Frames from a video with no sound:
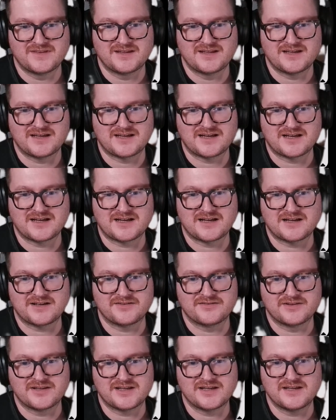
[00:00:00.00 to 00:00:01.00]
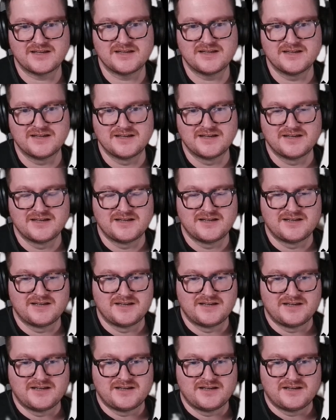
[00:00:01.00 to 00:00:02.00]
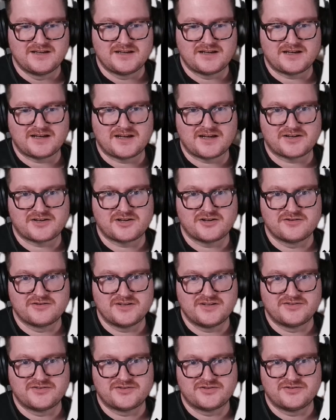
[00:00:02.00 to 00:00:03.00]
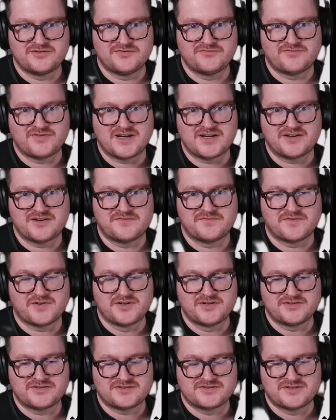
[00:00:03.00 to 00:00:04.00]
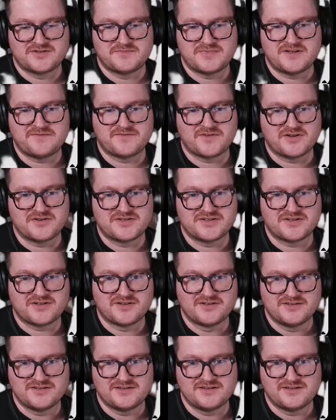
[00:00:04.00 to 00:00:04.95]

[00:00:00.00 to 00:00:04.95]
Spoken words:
They go into PhytoVote to be voted on.